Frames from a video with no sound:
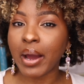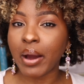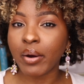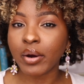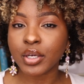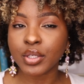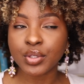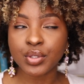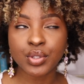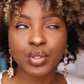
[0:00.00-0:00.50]

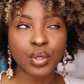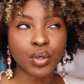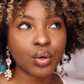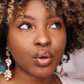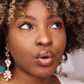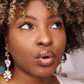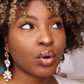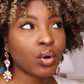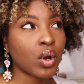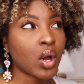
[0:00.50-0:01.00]
out
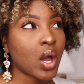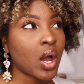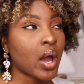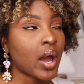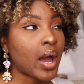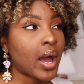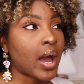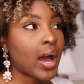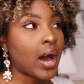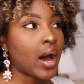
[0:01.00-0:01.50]
until
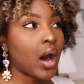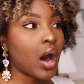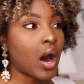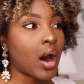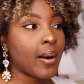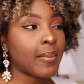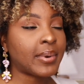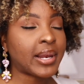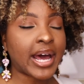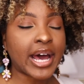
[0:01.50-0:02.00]

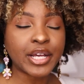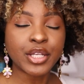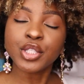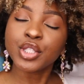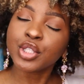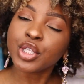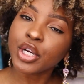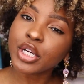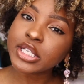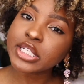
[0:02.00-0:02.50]
um,
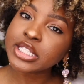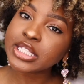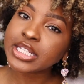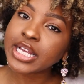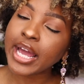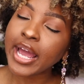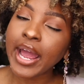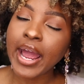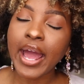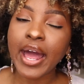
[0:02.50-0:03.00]
last
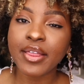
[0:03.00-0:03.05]
Thursday.